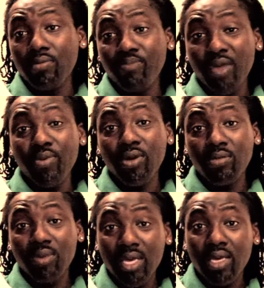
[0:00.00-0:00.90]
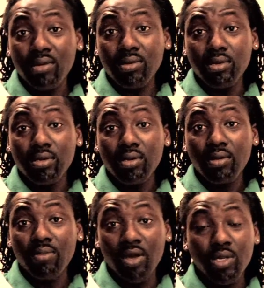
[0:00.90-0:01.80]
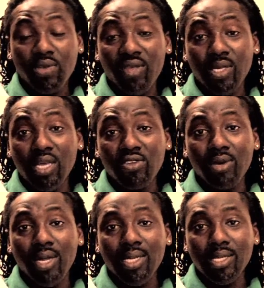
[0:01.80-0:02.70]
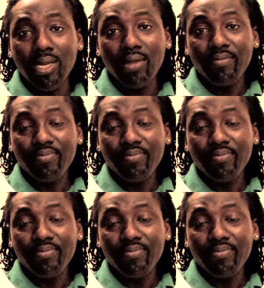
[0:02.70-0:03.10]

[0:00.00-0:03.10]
people can be killed because of their sexuality.